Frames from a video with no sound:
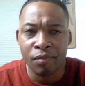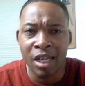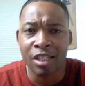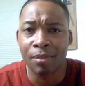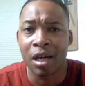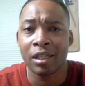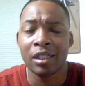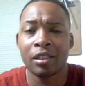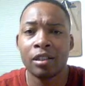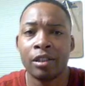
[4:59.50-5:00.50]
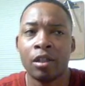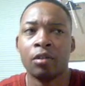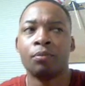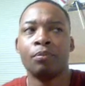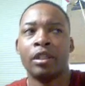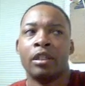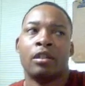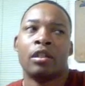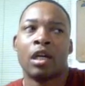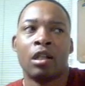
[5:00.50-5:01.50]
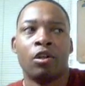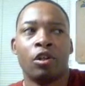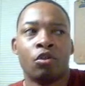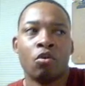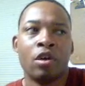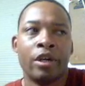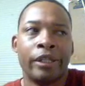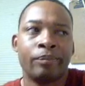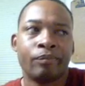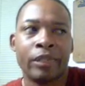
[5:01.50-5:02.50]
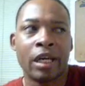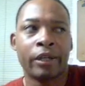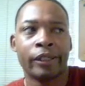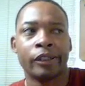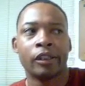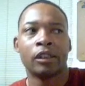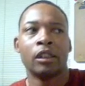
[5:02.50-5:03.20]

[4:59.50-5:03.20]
that's about it, you know. And I learned growing up that